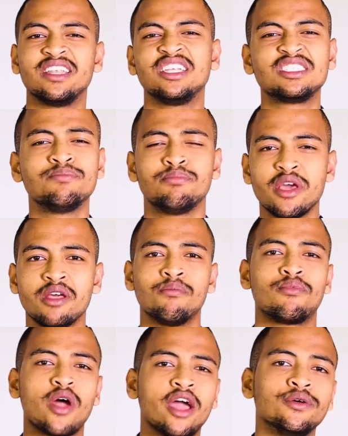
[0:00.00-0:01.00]
needs bit
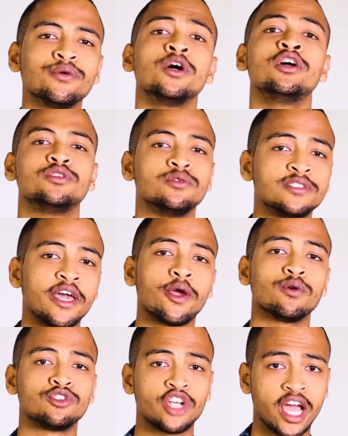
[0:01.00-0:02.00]
and bridle to stay
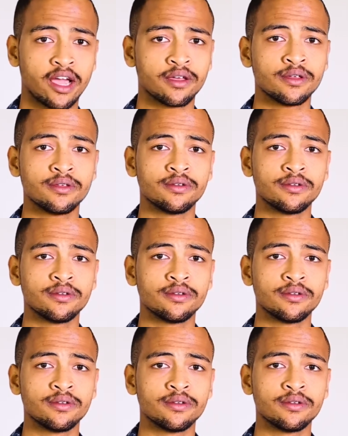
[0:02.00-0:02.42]
on track.